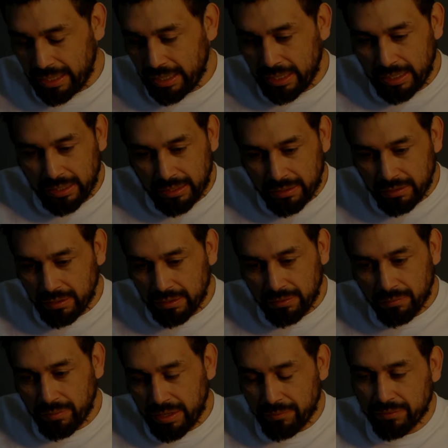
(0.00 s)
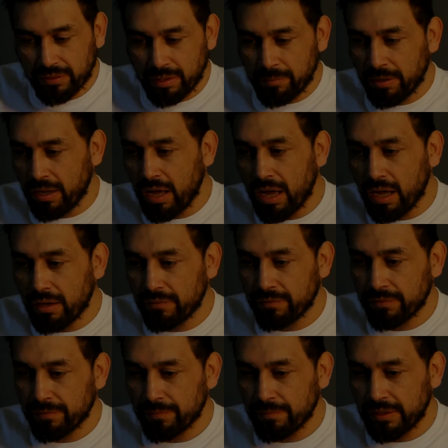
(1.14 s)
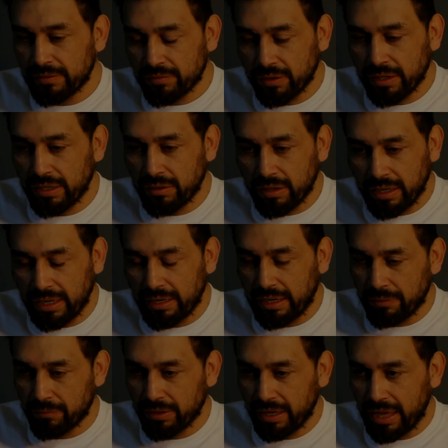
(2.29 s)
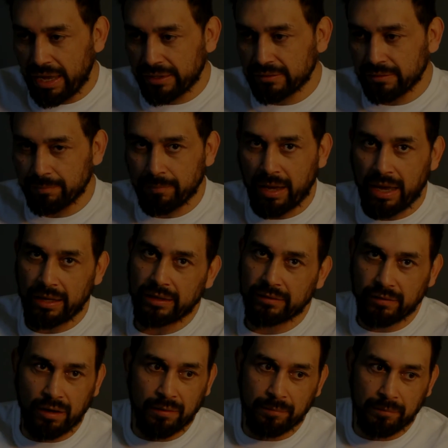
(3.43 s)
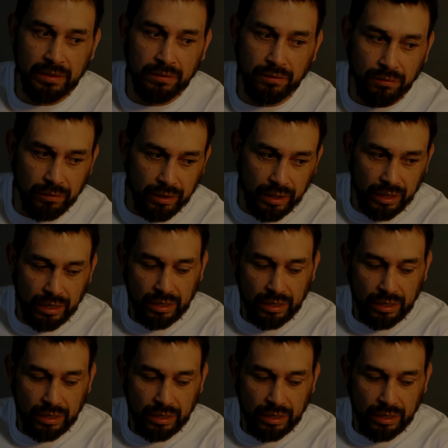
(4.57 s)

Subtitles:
and the weight was coming off. It started, you know, I relaxed the mind. It's all mental, and